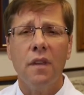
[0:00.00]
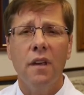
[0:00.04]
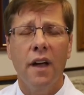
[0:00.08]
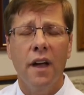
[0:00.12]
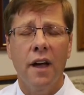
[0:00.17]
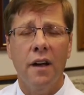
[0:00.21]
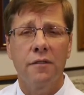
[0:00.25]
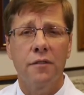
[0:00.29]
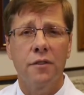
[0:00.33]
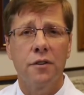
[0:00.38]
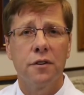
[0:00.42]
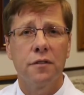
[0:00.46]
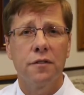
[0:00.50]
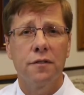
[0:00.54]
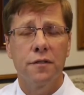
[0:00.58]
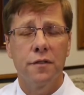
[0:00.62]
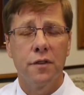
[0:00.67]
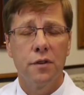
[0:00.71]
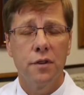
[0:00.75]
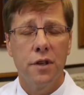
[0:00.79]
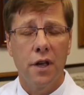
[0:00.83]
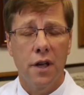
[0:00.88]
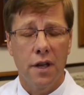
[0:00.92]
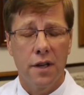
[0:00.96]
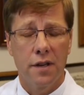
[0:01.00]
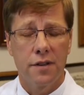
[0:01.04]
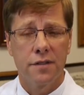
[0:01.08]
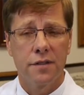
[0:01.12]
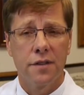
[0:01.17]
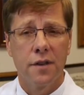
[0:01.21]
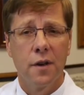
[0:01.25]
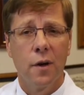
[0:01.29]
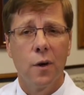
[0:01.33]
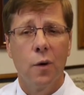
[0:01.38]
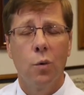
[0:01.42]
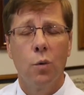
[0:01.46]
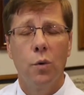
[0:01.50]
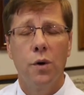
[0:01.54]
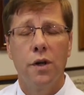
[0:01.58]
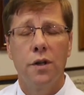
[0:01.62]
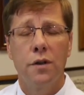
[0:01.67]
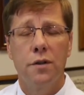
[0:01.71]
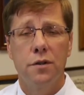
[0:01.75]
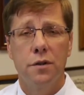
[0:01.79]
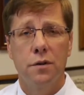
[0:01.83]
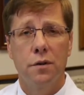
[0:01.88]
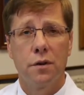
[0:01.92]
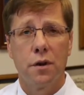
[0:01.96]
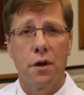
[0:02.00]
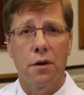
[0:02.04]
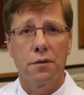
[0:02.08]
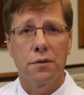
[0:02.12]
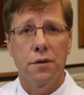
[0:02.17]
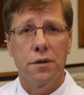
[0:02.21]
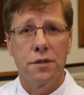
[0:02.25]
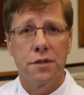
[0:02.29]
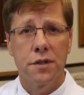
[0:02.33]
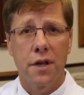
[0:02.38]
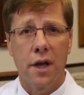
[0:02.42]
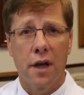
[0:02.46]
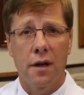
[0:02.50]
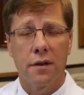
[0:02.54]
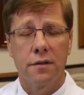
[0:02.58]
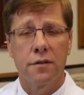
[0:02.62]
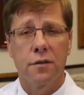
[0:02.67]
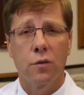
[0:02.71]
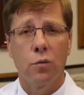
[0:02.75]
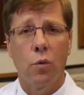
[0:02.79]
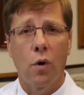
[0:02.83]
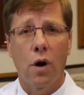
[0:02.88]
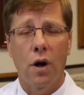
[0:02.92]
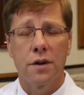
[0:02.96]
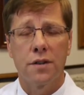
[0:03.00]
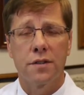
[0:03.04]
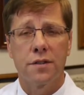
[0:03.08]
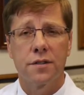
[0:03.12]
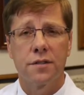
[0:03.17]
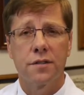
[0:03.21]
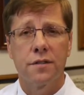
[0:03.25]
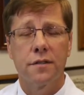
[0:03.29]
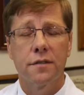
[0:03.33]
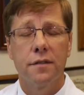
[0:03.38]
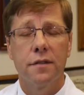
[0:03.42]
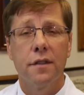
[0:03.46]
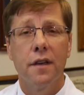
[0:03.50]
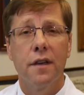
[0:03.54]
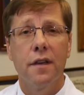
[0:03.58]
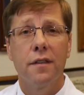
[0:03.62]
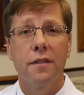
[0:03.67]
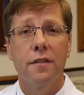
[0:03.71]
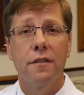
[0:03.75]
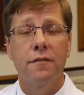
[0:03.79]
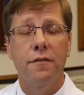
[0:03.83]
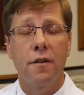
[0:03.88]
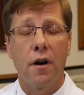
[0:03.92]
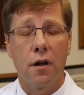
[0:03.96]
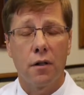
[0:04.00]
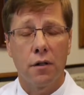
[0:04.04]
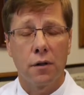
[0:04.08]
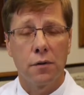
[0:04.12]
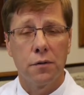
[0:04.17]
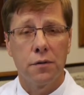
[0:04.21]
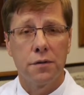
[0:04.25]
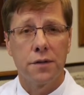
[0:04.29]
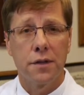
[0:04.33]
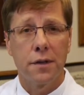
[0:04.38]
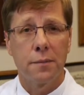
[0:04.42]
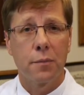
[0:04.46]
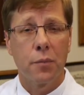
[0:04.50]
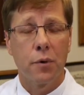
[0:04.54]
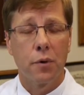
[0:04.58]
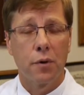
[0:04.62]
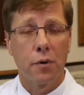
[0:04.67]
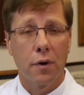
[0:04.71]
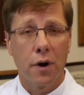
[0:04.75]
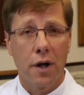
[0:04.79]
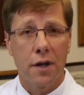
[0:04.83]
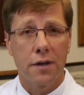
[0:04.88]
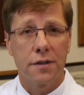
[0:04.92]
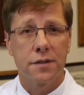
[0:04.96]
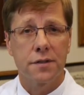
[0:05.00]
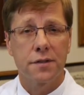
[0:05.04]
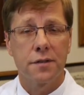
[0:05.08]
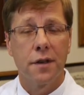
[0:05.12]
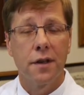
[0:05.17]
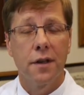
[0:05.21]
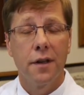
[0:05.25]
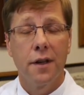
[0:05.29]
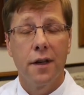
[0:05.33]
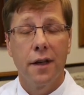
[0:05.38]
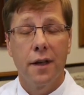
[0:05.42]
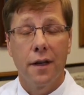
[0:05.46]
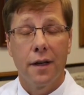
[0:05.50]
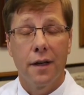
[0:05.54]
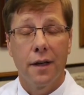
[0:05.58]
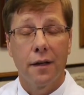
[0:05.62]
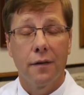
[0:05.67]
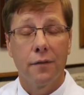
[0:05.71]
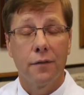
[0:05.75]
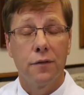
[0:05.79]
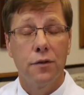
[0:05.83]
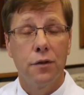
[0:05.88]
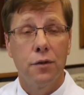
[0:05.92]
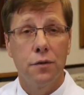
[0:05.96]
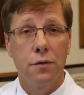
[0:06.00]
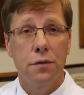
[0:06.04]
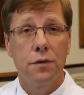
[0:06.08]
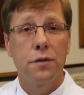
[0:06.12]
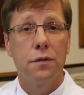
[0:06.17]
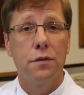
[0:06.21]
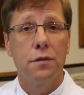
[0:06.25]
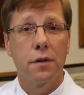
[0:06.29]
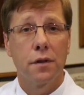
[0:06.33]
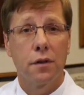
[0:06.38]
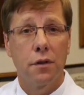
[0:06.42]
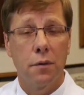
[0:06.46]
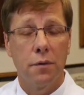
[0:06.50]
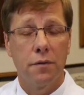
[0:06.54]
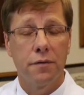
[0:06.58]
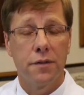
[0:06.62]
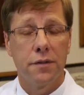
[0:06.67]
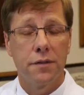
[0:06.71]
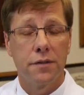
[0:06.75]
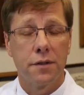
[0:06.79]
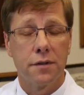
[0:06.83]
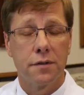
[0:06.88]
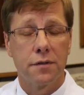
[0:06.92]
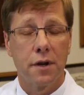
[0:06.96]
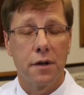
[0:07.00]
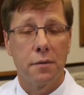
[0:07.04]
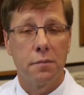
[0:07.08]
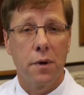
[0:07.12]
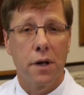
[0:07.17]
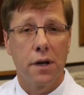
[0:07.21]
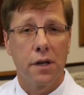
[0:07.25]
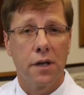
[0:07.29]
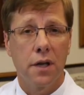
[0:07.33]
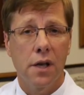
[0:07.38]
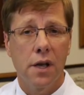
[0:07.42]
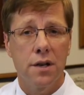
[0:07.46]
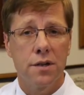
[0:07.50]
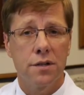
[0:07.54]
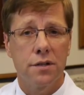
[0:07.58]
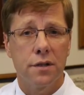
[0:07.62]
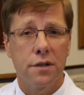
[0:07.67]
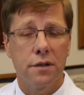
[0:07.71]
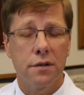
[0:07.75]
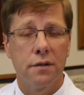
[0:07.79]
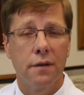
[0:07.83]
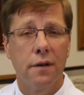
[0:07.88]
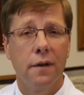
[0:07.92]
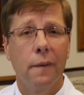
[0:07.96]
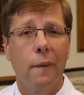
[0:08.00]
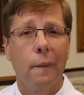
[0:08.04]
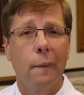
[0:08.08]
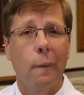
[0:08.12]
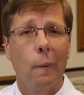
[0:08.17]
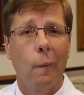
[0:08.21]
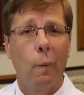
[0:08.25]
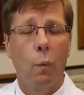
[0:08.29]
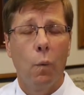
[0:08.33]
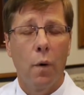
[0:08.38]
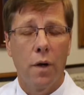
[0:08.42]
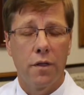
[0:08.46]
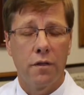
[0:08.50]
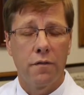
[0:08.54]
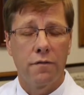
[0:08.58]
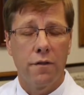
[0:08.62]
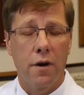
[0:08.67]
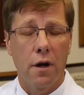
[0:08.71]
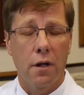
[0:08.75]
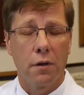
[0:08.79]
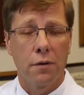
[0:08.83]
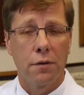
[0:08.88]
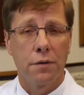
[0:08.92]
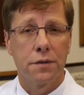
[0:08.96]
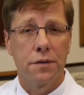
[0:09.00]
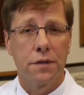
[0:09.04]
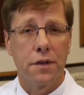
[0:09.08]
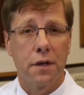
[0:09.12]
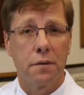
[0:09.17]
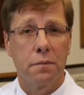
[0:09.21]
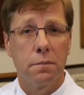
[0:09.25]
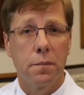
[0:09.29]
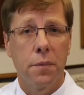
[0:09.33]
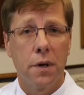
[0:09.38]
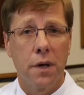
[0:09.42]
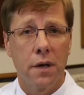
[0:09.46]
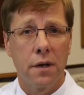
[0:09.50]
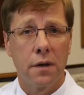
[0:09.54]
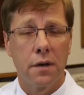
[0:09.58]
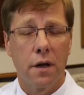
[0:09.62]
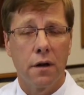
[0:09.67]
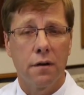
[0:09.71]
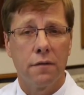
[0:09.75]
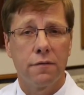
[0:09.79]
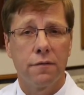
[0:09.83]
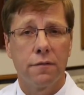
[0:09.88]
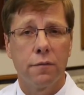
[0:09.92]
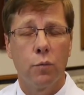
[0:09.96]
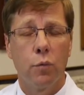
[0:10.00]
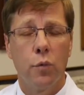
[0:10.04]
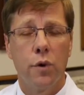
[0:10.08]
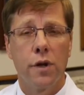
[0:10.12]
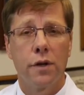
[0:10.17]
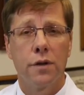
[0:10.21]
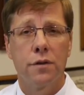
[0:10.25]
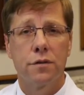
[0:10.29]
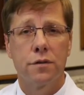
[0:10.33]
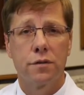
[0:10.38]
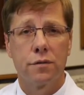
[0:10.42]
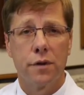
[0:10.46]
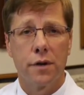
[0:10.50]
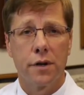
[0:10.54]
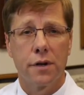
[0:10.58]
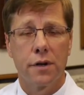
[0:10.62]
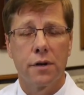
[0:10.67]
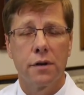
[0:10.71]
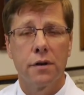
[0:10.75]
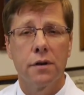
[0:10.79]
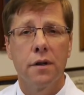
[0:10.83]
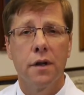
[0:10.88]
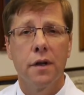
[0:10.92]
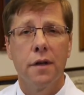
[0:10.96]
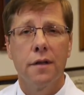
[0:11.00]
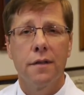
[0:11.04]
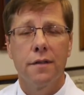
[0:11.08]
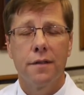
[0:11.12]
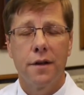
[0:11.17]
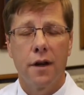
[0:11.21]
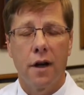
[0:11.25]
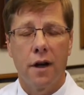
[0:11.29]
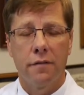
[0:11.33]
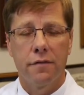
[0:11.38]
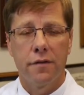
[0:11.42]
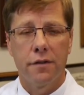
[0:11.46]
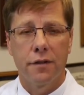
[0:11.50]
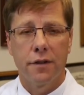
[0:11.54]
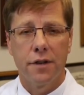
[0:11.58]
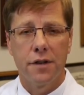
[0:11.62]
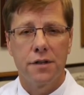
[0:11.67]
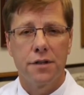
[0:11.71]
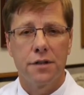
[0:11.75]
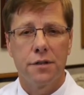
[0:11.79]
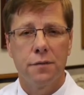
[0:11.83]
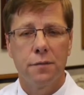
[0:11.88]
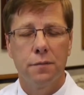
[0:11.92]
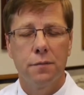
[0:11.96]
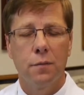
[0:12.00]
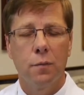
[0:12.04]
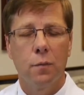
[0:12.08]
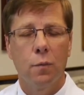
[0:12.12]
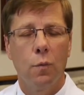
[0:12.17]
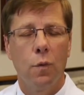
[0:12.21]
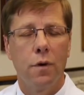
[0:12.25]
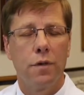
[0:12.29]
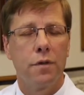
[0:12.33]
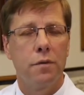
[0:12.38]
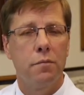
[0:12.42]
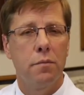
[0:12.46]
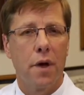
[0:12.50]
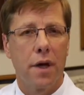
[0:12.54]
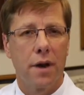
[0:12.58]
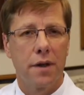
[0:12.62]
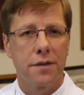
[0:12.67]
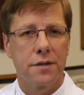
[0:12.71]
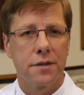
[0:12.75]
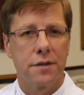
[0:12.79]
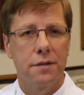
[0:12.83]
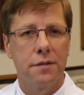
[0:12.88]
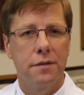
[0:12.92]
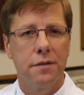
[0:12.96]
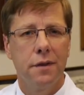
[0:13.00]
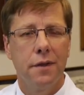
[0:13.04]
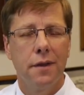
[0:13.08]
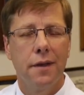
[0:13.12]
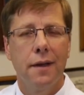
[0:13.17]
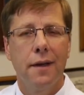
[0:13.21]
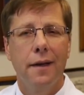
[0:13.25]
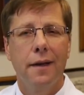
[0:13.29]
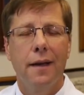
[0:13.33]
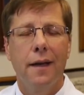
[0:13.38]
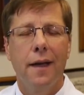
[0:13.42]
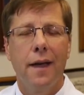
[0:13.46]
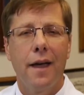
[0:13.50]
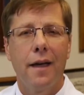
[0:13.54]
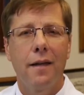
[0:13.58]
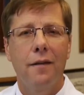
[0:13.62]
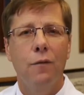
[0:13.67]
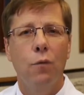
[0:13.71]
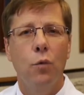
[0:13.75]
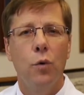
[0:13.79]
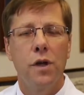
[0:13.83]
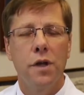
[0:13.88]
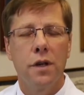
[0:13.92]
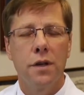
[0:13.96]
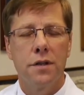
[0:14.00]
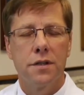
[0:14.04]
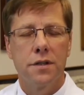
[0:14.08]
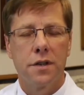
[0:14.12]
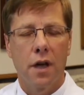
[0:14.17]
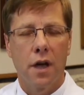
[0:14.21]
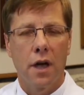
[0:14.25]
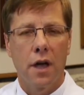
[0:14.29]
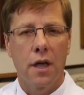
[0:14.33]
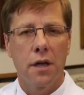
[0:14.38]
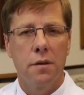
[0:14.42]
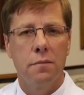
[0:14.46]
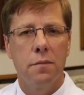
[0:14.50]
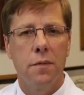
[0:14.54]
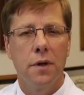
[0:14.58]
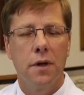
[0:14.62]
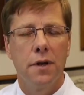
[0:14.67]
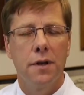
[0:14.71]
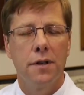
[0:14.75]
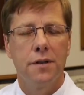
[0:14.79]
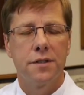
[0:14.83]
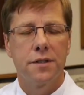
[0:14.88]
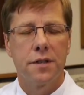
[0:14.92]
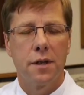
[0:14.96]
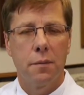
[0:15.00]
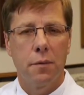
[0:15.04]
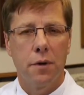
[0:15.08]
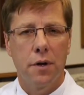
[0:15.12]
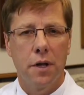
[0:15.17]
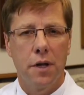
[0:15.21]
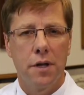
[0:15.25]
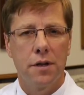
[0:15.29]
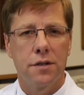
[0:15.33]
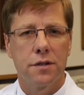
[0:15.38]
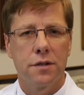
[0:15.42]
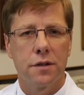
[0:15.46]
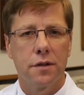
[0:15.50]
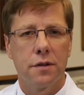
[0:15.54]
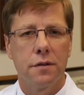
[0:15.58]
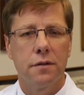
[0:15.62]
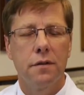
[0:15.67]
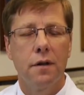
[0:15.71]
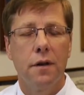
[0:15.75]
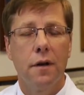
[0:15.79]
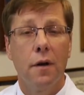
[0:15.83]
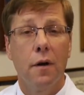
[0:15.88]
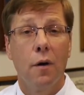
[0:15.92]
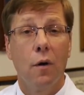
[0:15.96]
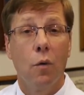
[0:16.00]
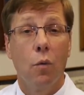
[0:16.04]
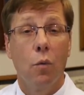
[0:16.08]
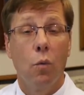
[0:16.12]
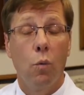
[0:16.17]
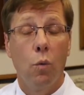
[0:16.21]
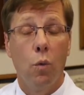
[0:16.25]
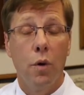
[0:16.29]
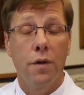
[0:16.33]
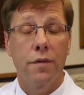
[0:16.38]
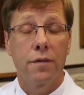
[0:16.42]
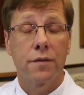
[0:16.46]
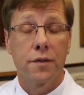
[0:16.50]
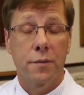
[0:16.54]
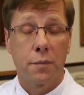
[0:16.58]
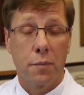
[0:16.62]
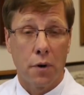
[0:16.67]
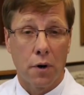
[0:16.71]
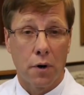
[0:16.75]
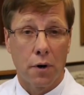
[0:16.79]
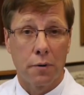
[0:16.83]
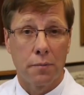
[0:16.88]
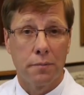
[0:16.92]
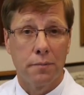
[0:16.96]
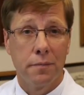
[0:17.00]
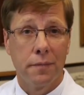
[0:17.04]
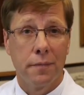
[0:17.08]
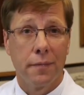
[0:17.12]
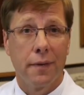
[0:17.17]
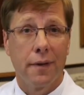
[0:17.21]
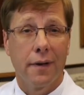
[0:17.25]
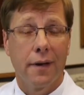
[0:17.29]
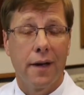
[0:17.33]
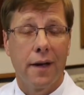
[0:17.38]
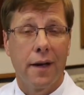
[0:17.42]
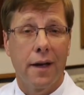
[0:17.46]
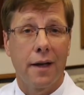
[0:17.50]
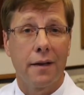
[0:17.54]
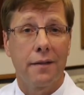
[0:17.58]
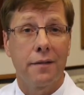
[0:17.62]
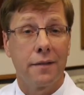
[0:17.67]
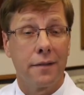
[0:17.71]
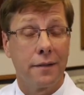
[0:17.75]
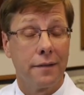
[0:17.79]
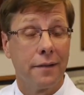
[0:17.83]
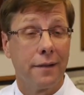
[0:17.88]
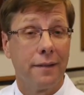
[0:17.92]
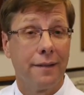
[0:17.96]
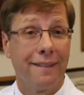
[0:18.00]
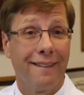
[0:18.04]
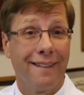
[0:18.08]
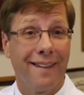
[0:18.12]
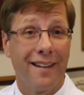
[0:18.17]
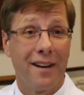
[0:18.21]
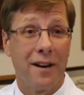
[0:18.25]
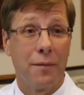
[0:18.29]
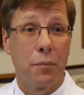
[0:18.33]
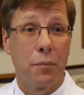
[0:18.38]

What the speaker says: After a few days, we can do an ultrasound to watch the follicles that progress due to the clomiphene citrate medication. When the follicles get big enough, we can trigger the ovulation with a medicine, and we can time an insemination with sperm at an